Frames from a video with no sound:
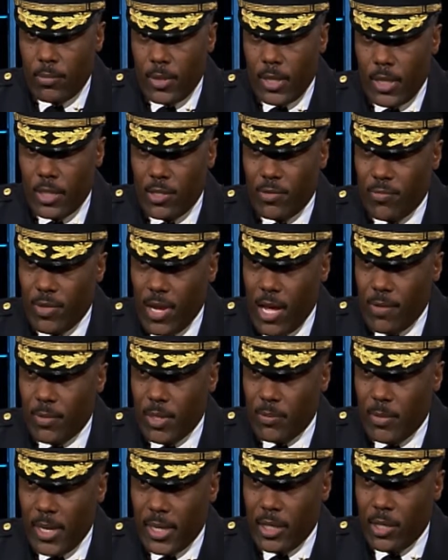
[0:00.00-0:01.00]
is involved
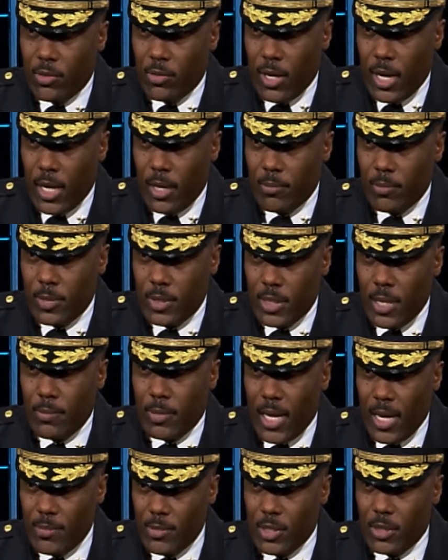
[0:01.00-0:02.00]
in petty crime,
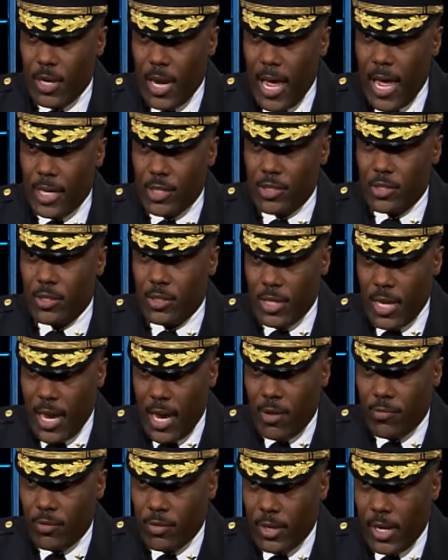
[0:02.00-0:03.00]
sometimes their actions
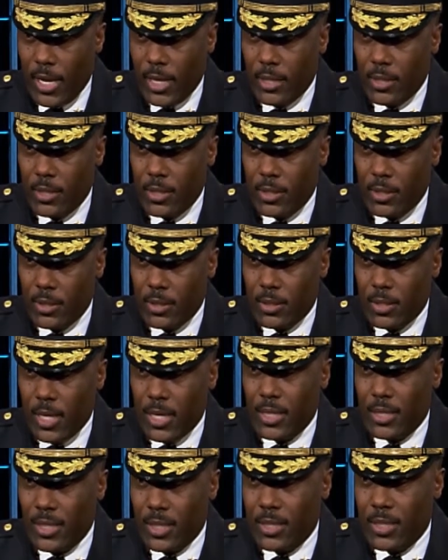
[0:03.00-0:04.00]
after that
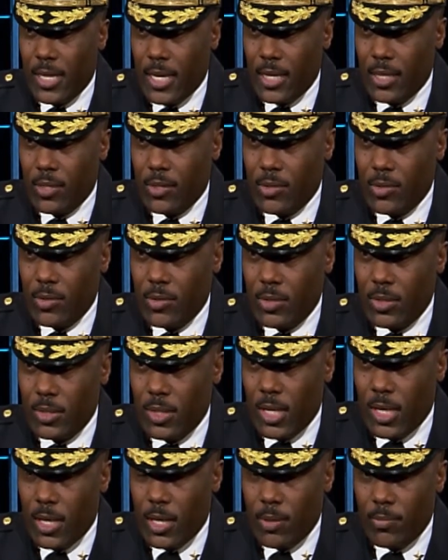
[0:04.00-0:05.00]
kind of dictate
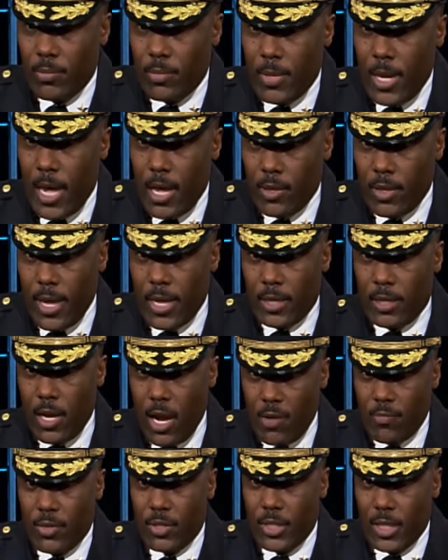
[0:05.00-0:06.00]
how that
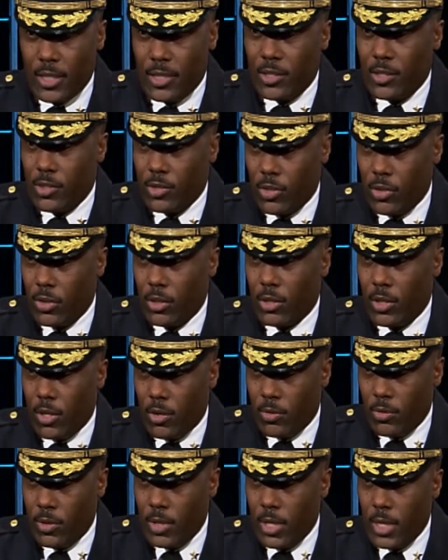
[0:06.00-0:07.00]
confrontation is going to
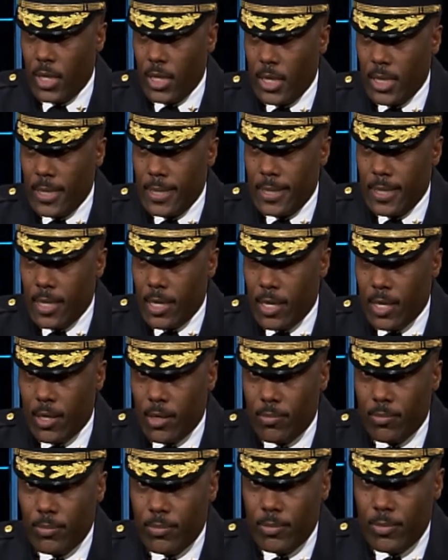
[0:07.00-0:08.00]
go.
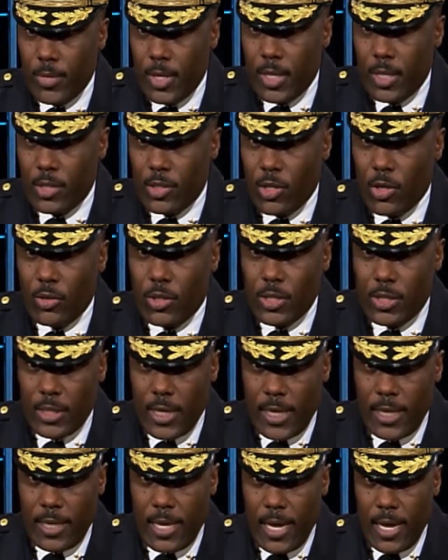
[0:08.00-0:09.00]
So to
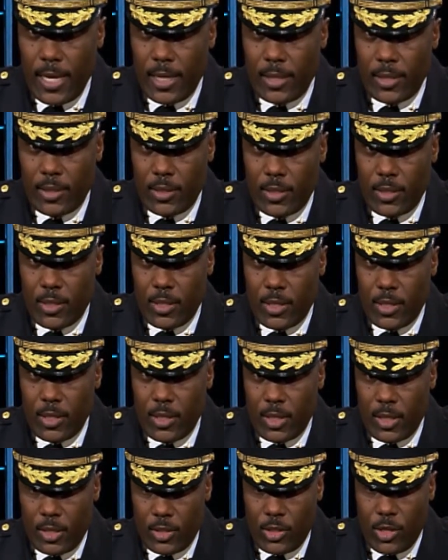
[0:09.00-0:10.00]
say that,
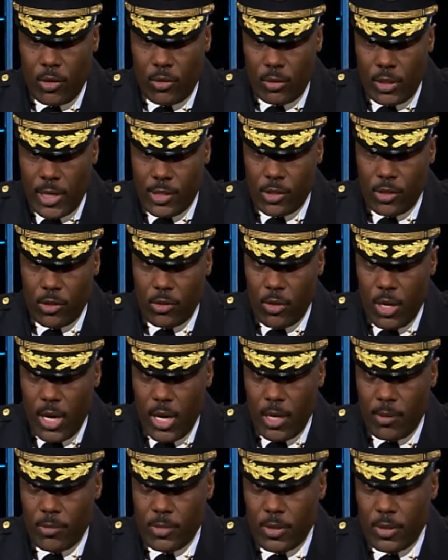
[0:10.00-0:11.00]
lesser
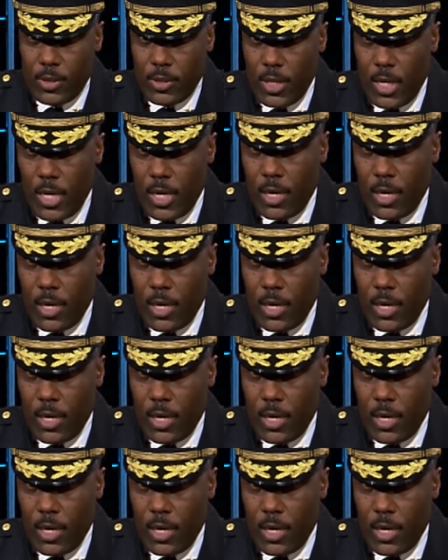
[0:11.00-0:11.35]
crimes